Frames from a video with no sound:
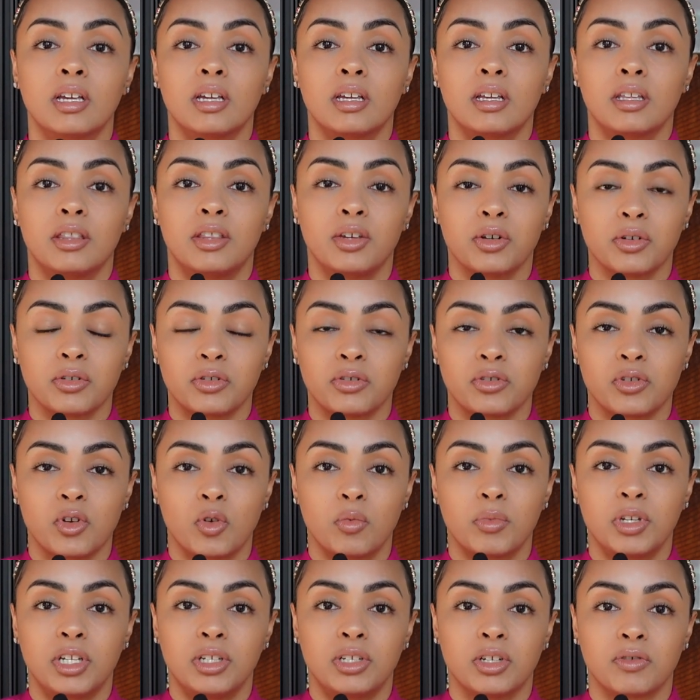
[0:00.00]
There are so
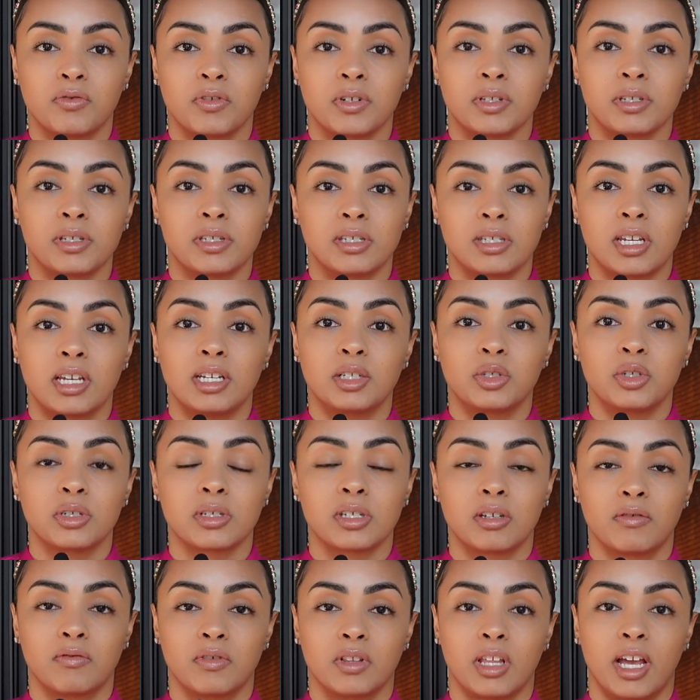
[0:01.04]
many different stages
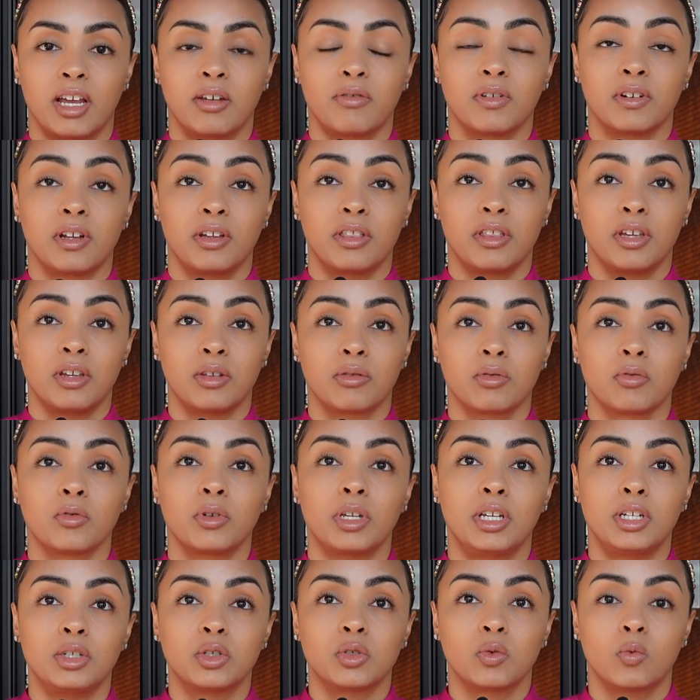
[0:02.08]
of life, and I think through
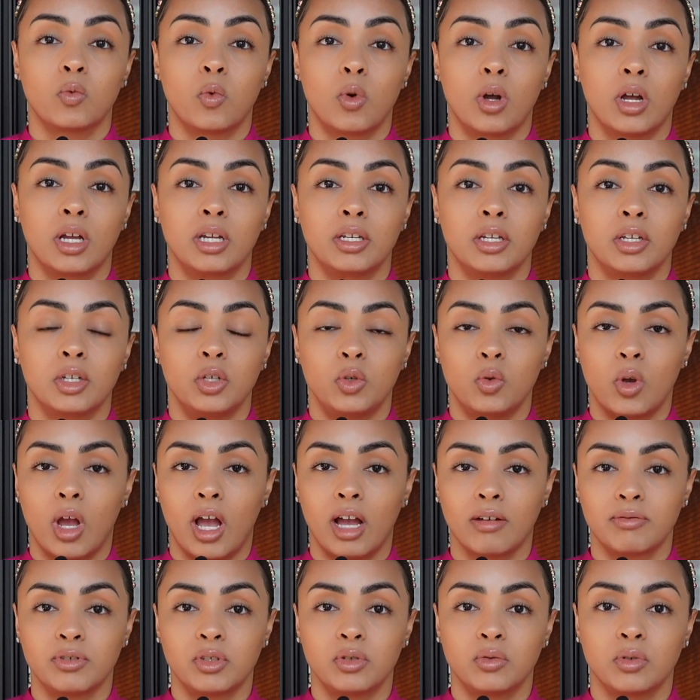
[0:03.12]
each one, you
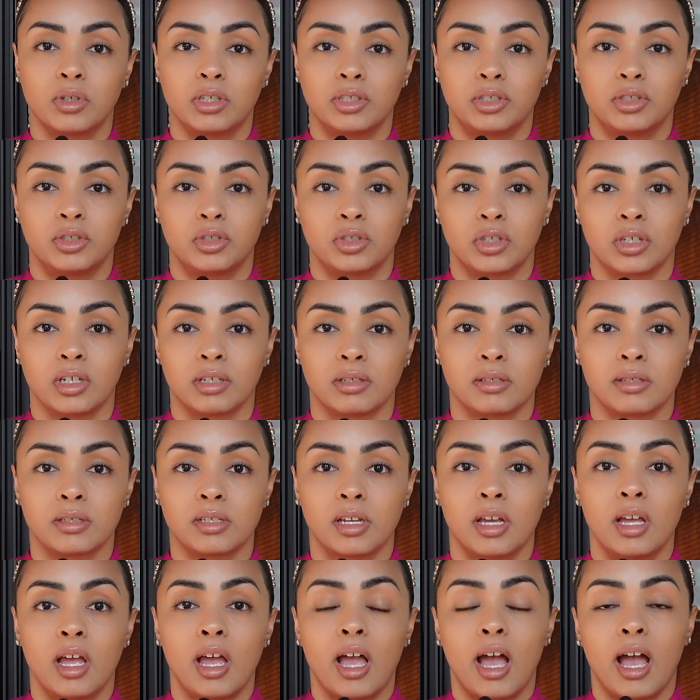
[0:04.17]
have to adjust
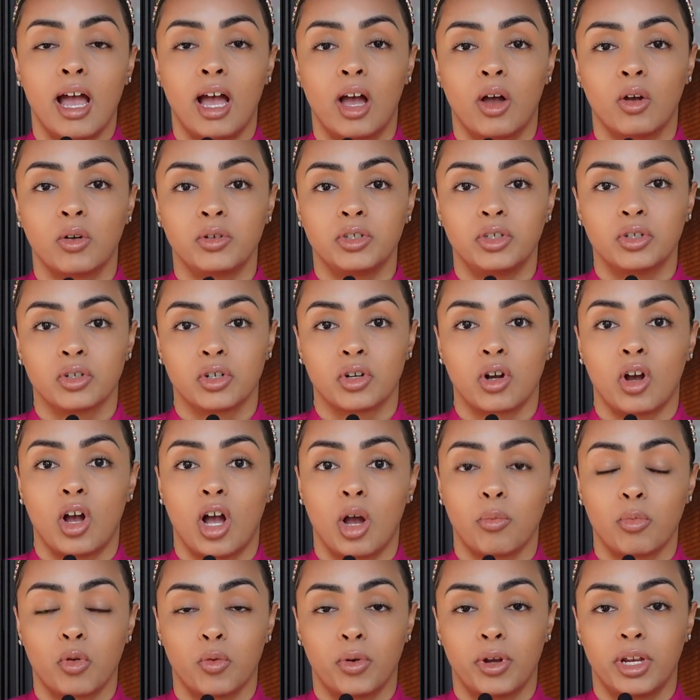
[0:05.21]
how you're
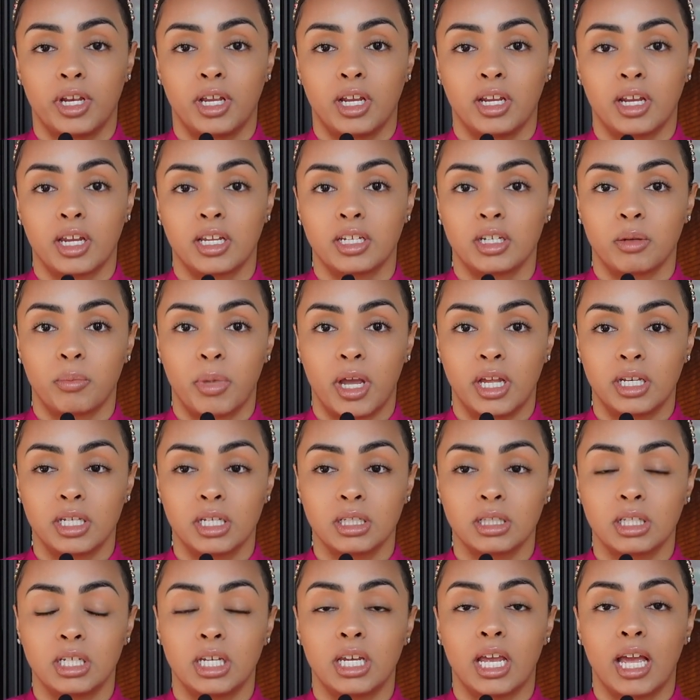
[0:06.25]
operating
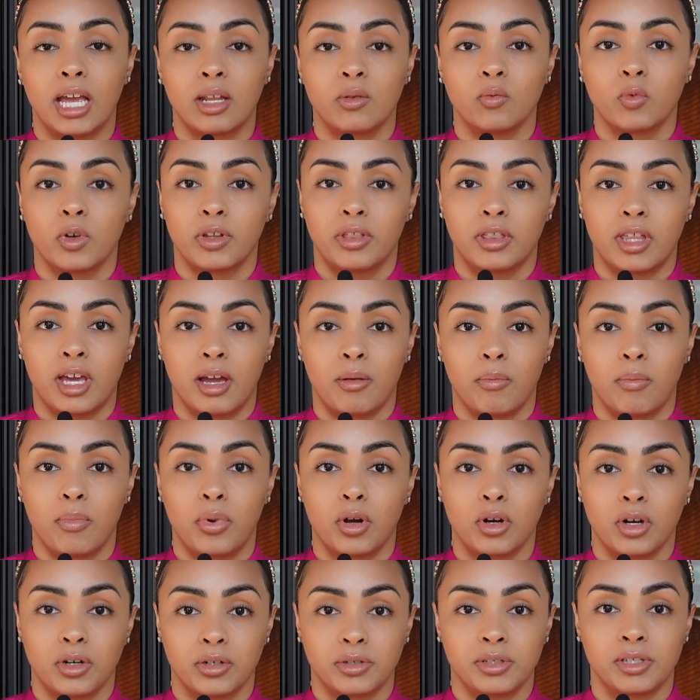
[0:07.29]
independently and with that
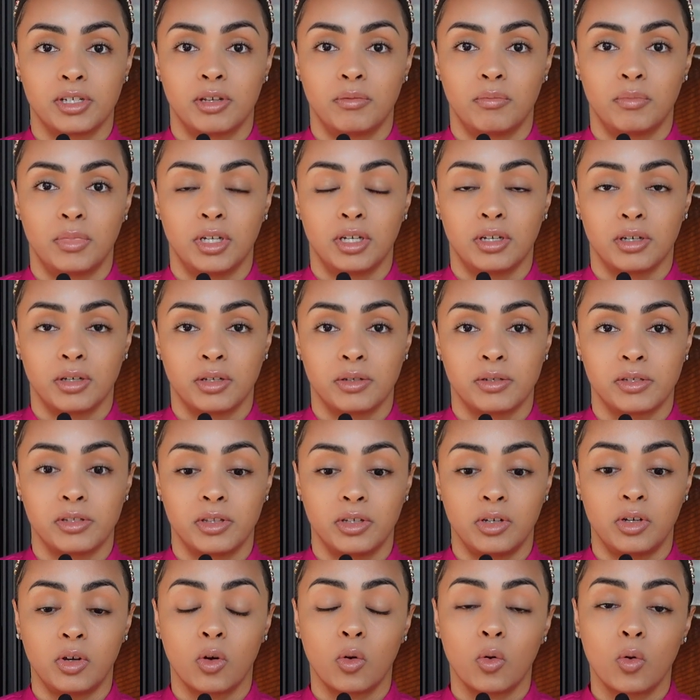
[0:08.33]
person, because the
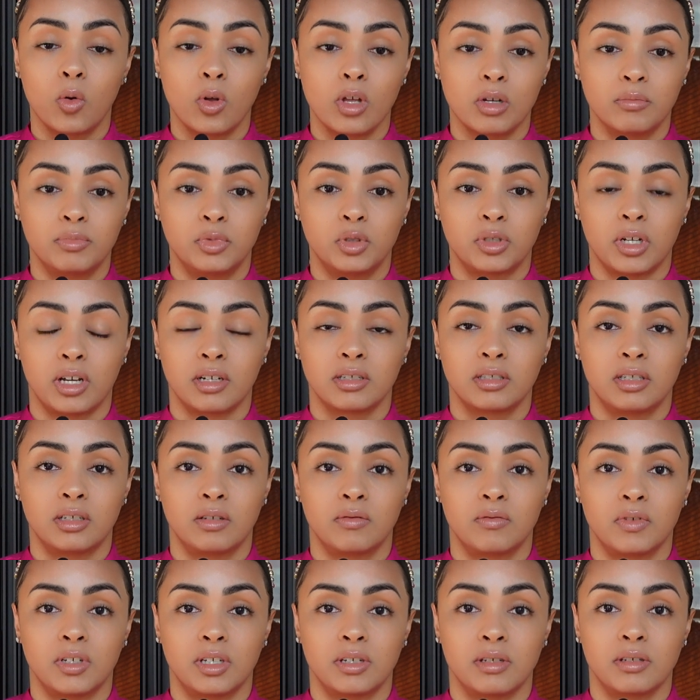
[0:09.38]
whole objective
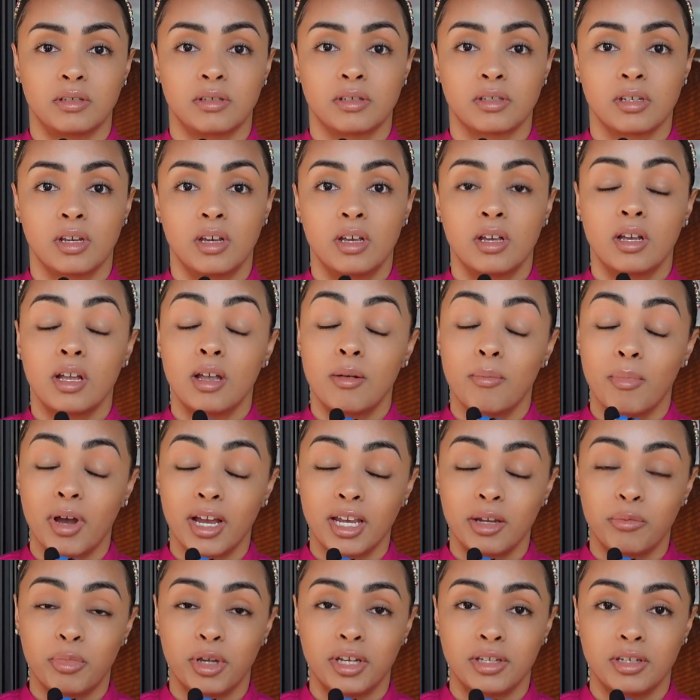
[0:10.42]
is, in my
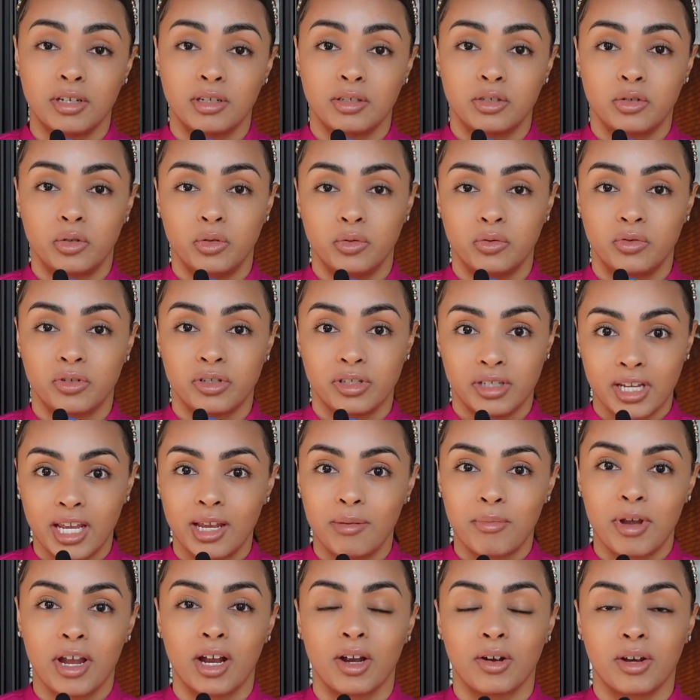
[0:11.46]
opinion, to stay
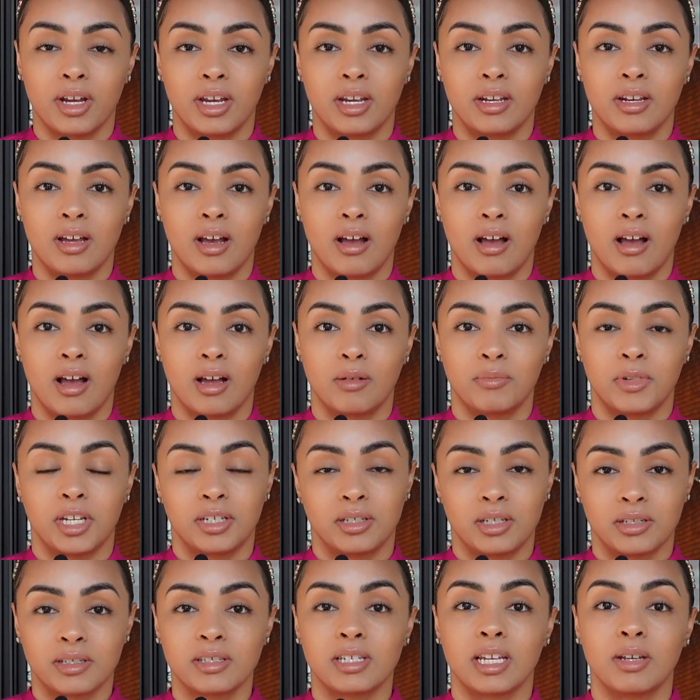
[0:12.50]
married and
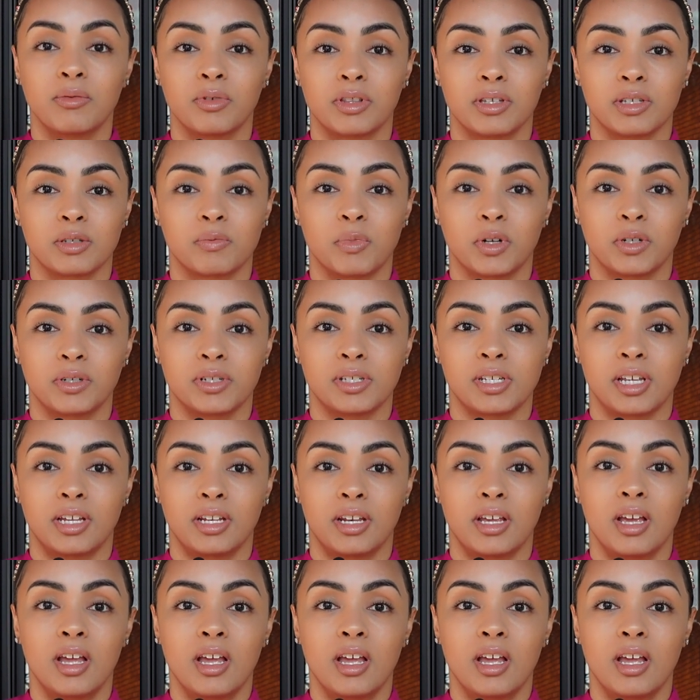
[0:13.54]
to stay with this person.